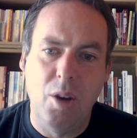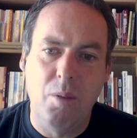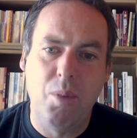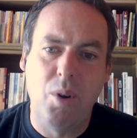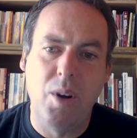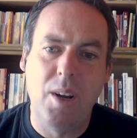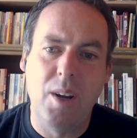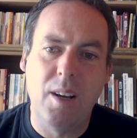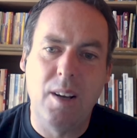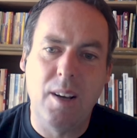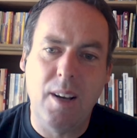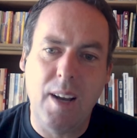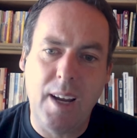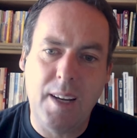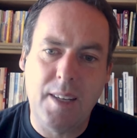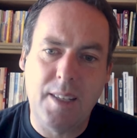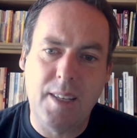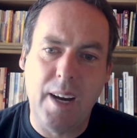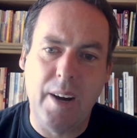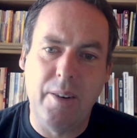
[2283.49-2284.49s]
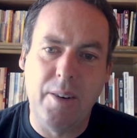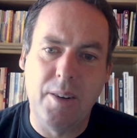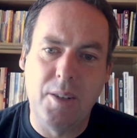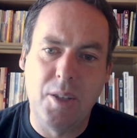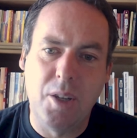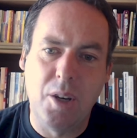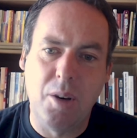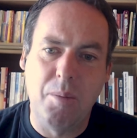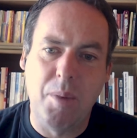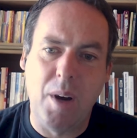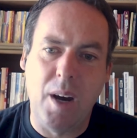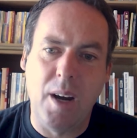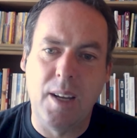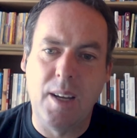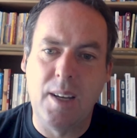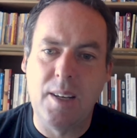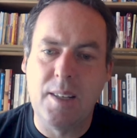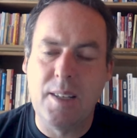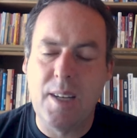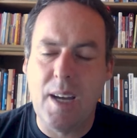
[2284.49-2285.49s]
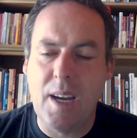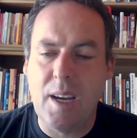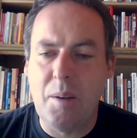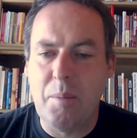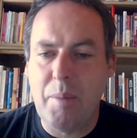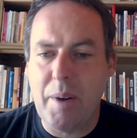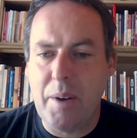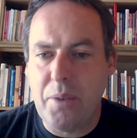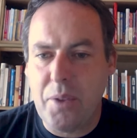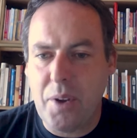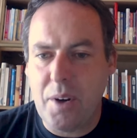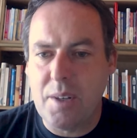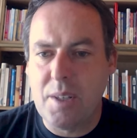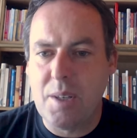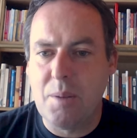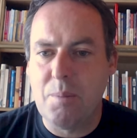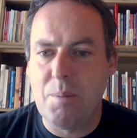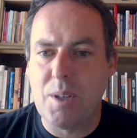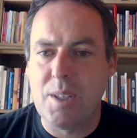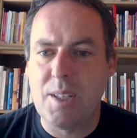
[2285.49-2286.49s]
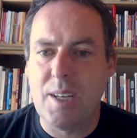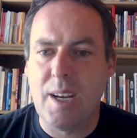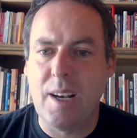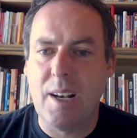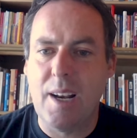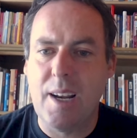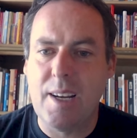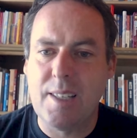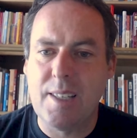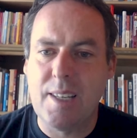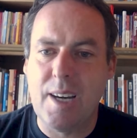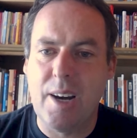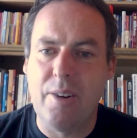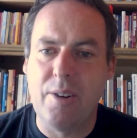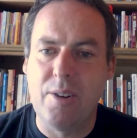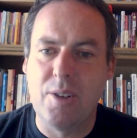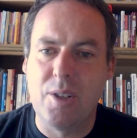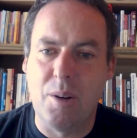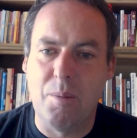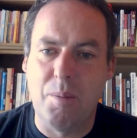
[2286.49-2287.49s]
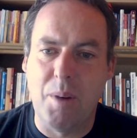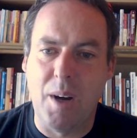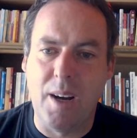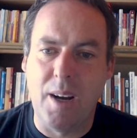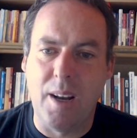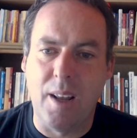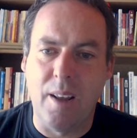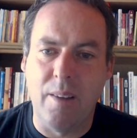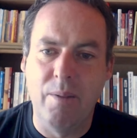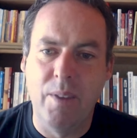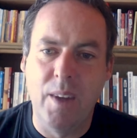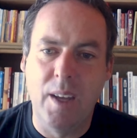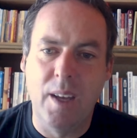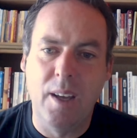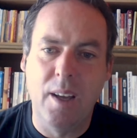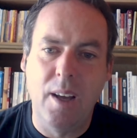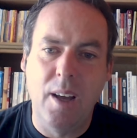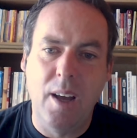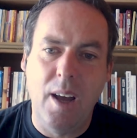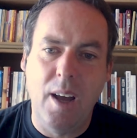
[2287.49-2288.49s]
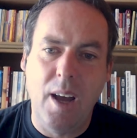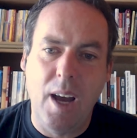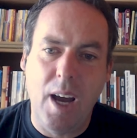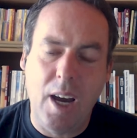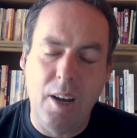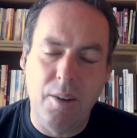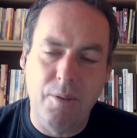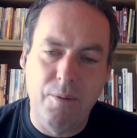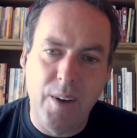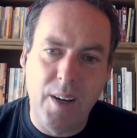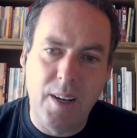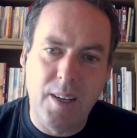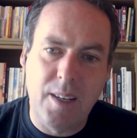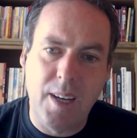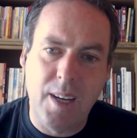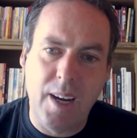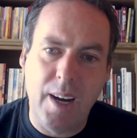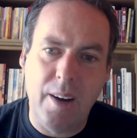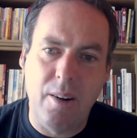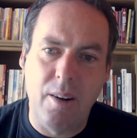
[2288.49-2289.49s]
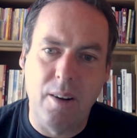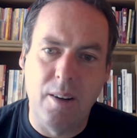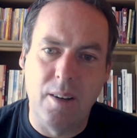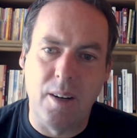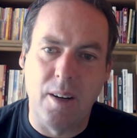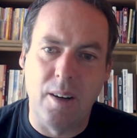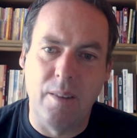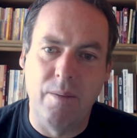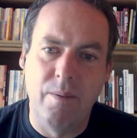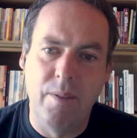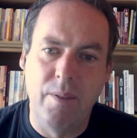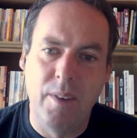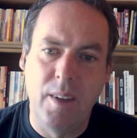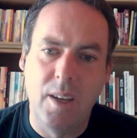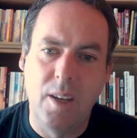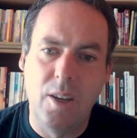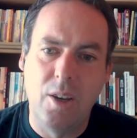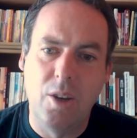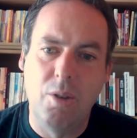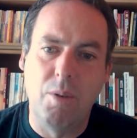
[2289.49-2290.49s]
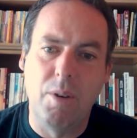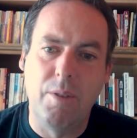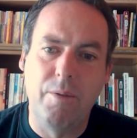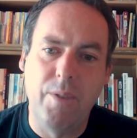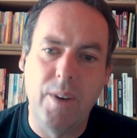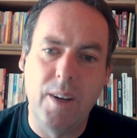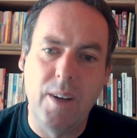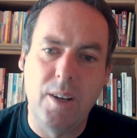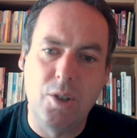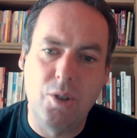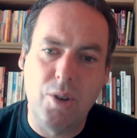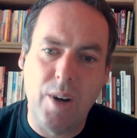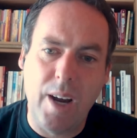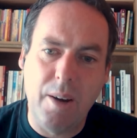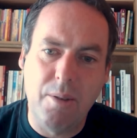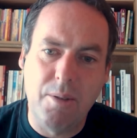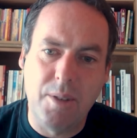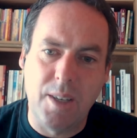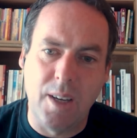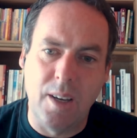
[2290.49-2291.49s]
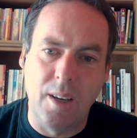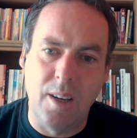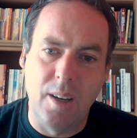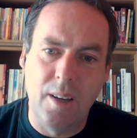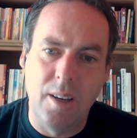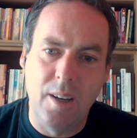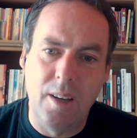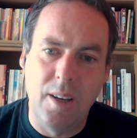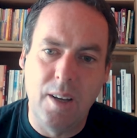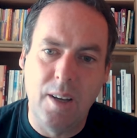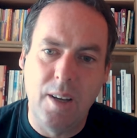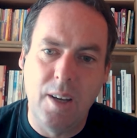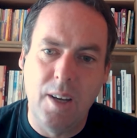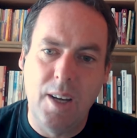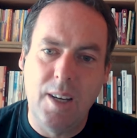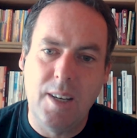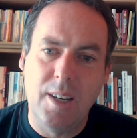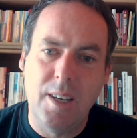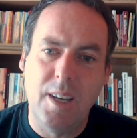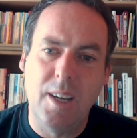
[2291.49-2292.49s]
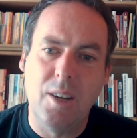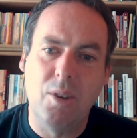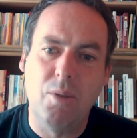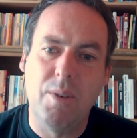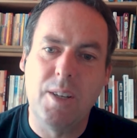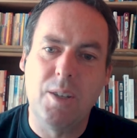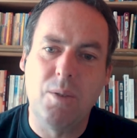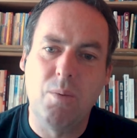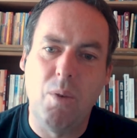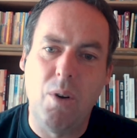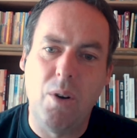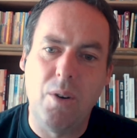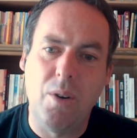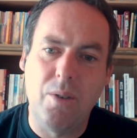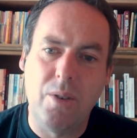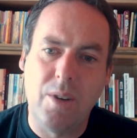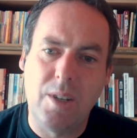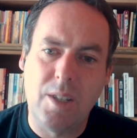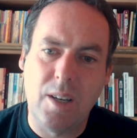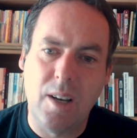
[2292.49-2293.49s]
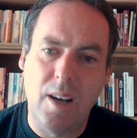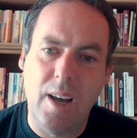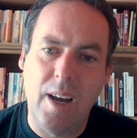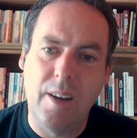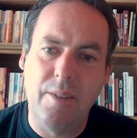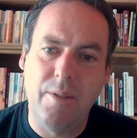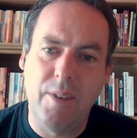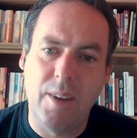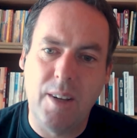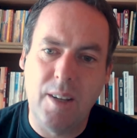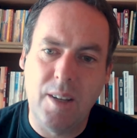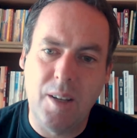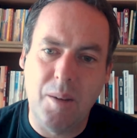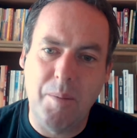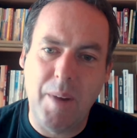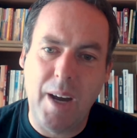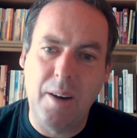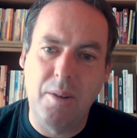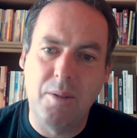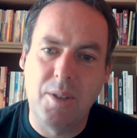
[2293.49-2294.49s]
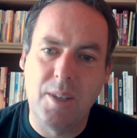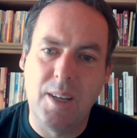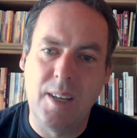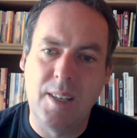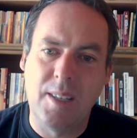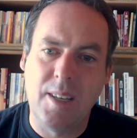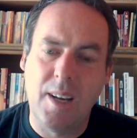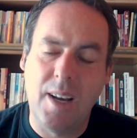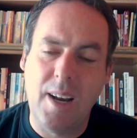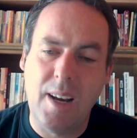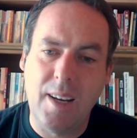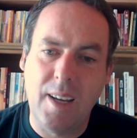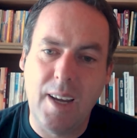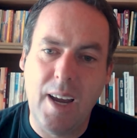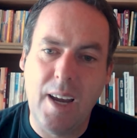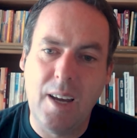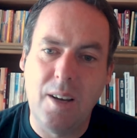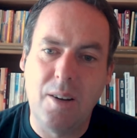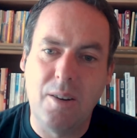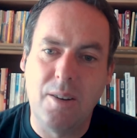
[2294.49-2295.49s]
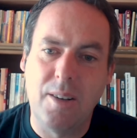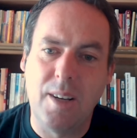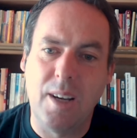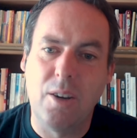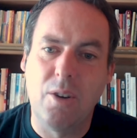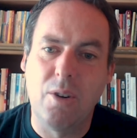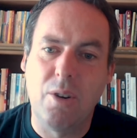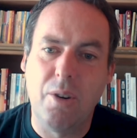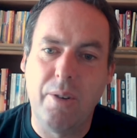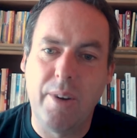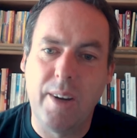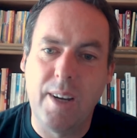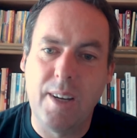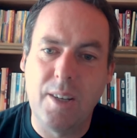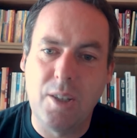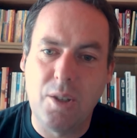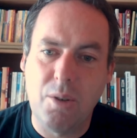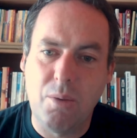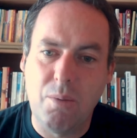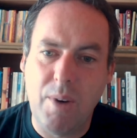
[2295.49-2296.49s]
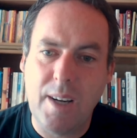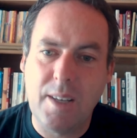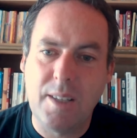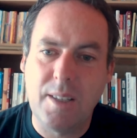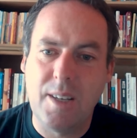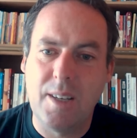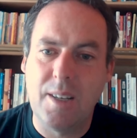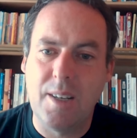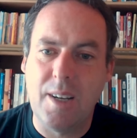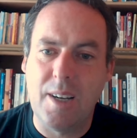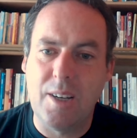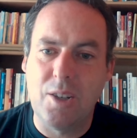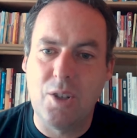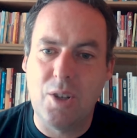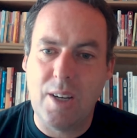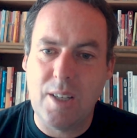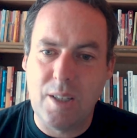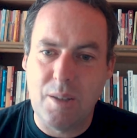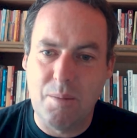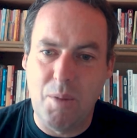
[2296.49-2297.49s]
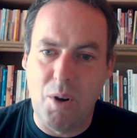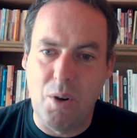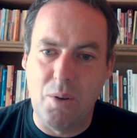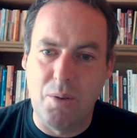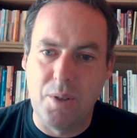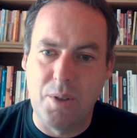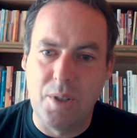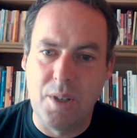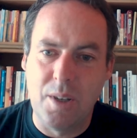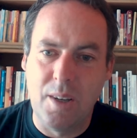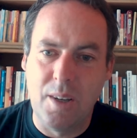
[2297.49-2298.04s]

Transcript: Breathe less air into your body and take about 30% less air into your body and feel the air hunger. You will feel drowsy. The increased watery saliva in the mouth is an indicator that you're going into rest and digest mode.